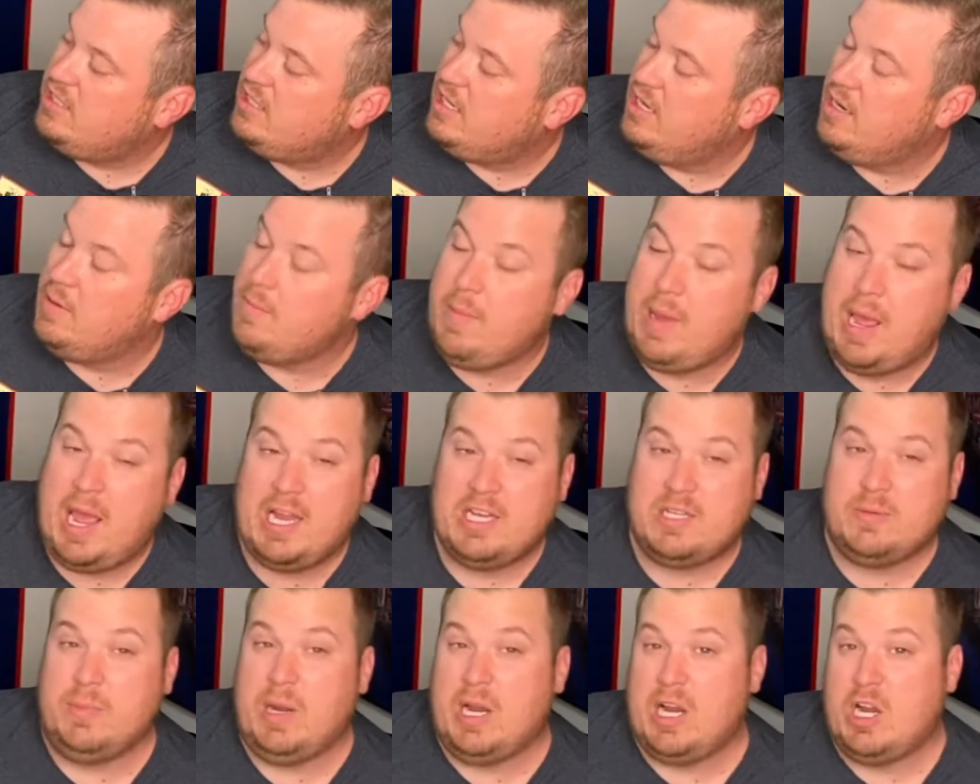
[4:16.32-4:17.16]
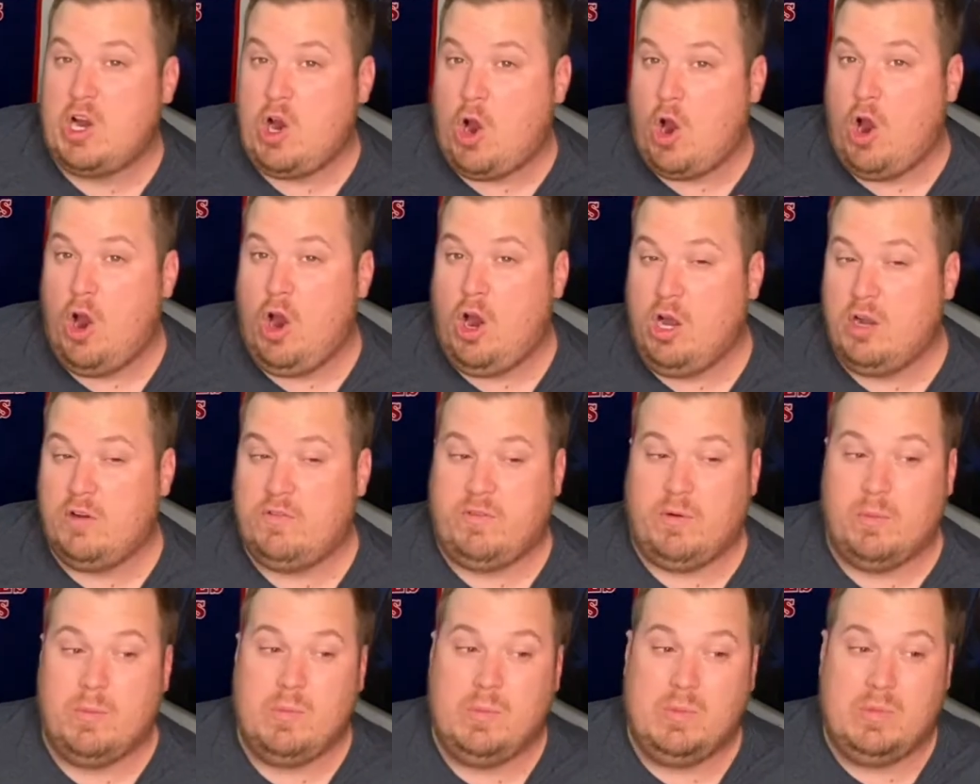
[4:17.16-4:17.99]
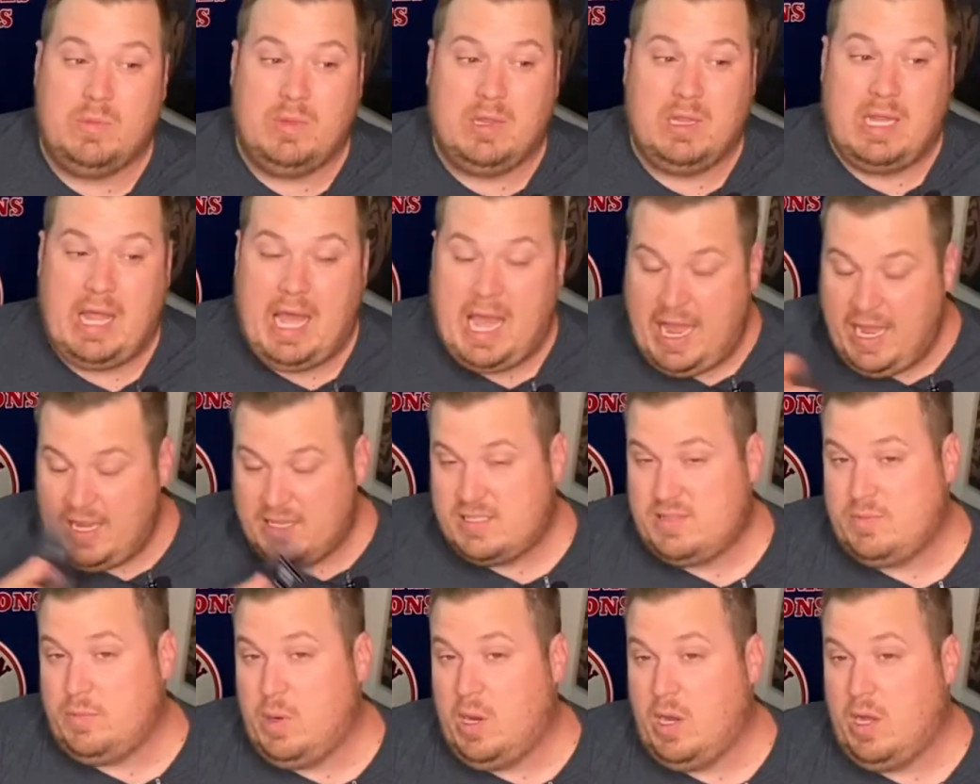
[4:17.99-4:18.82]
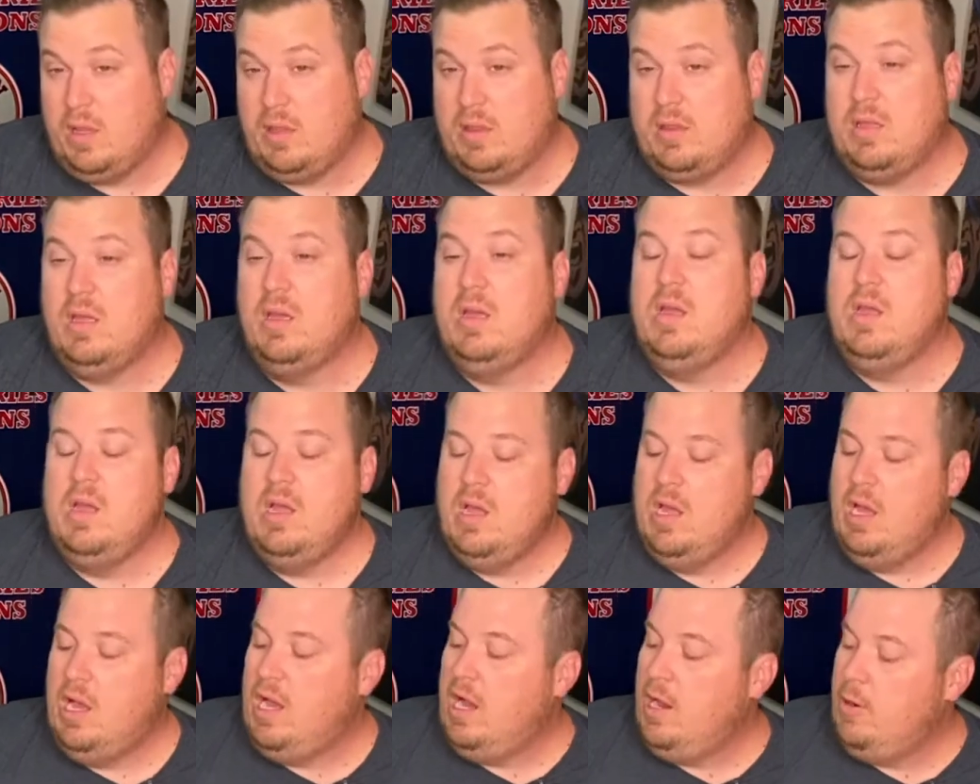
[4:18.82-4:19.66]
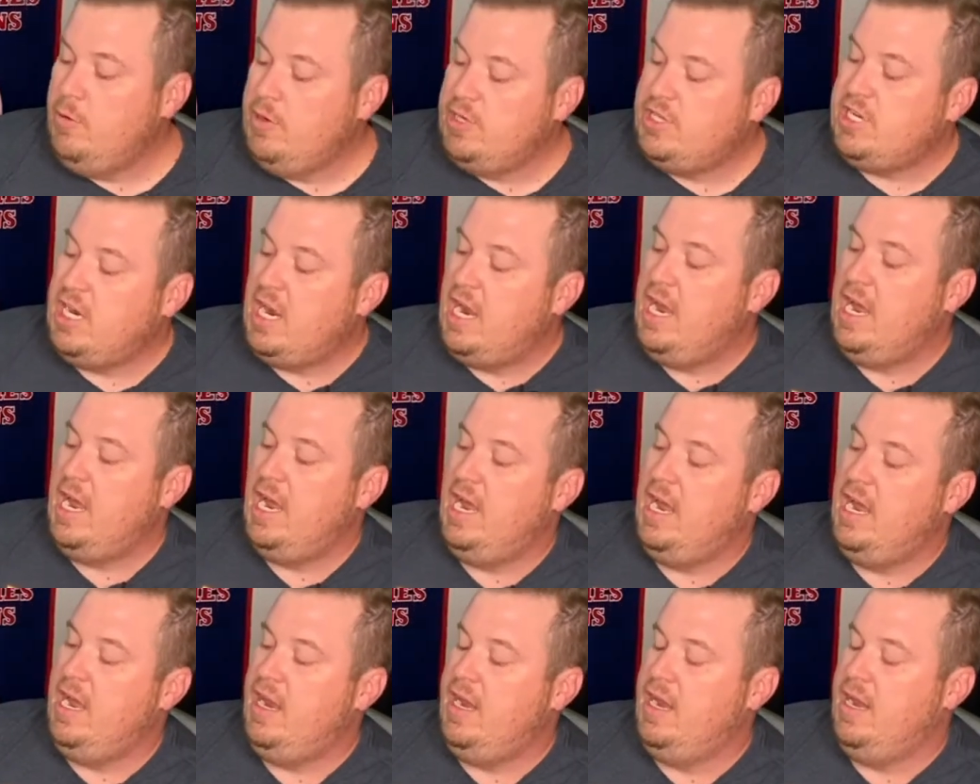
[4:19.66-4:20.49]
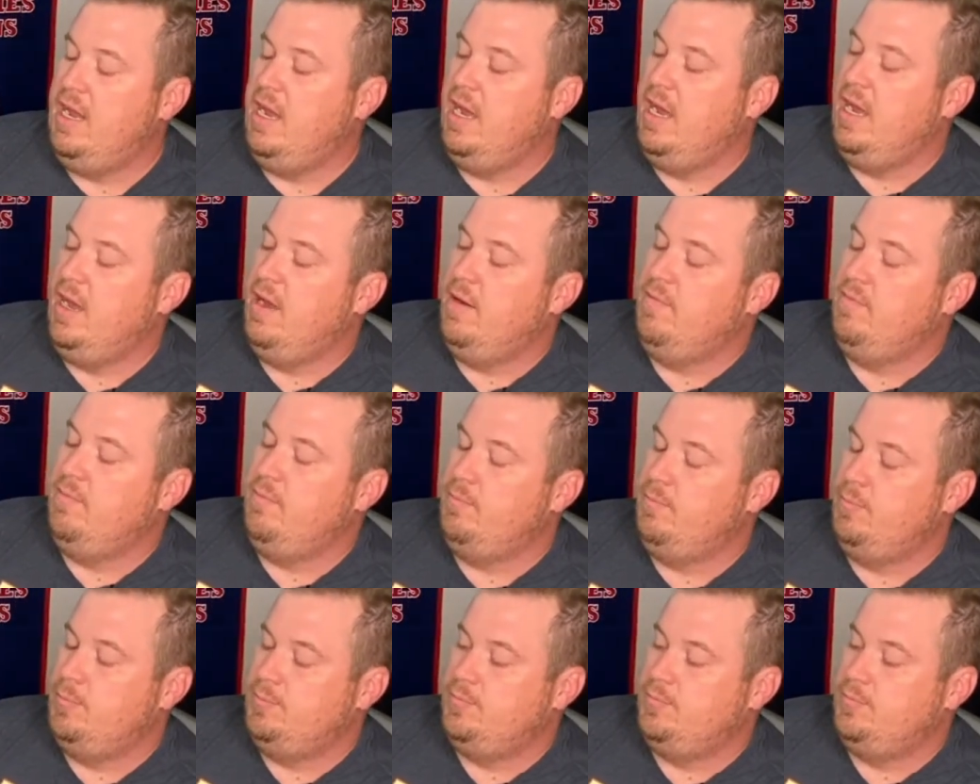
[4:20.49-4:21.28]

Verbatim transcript: going to match my card from last month, uh, which I had um,